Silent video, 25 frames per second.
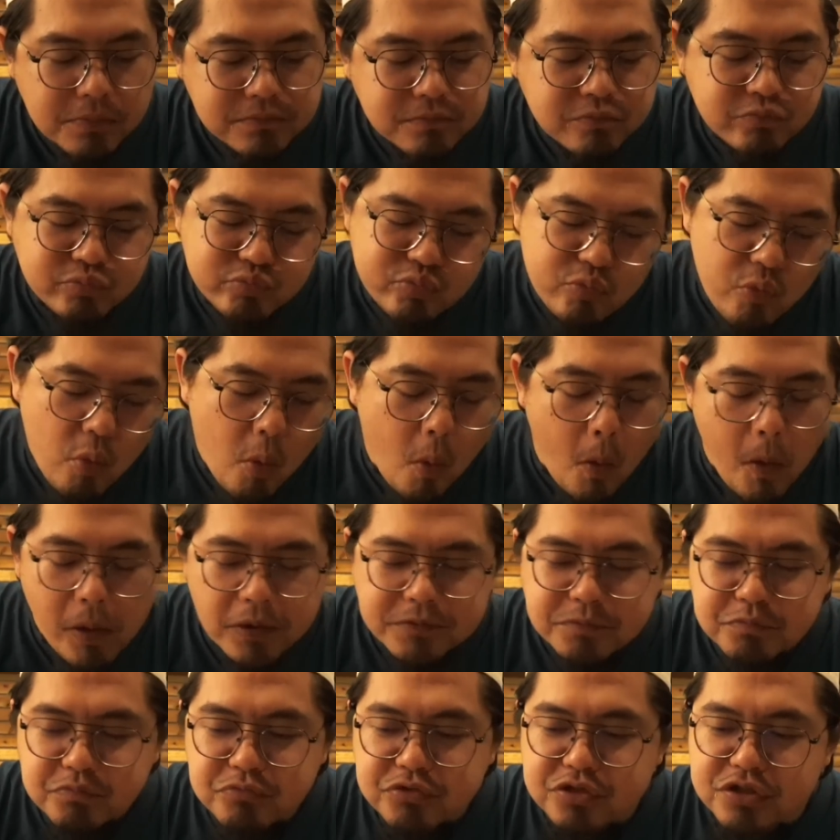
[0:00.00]
Mm.
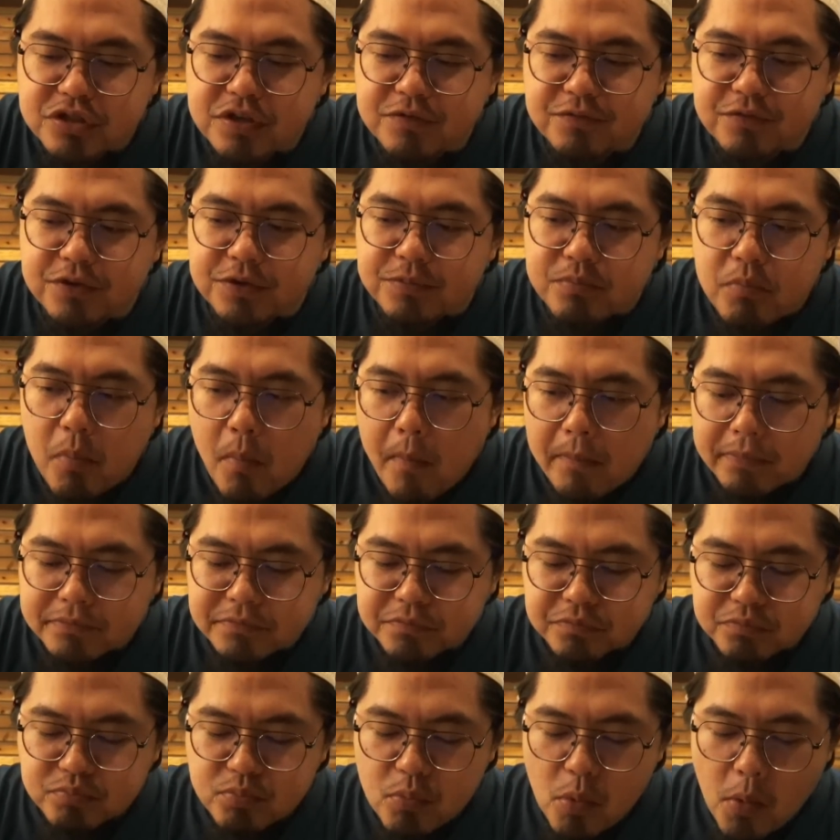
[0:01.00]
It's different.
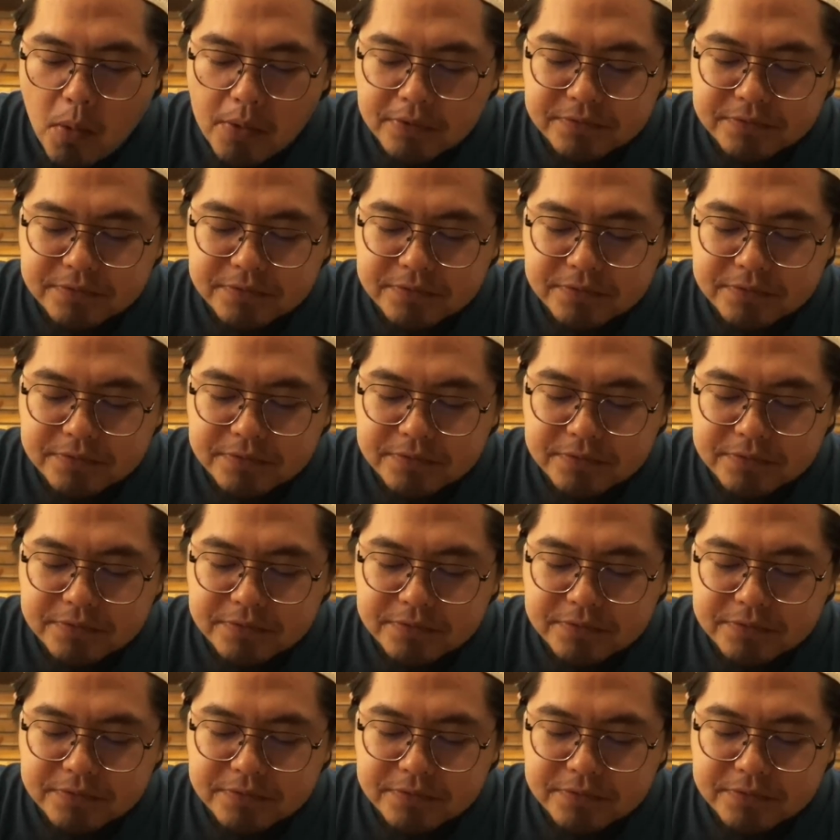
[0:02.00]
It's different,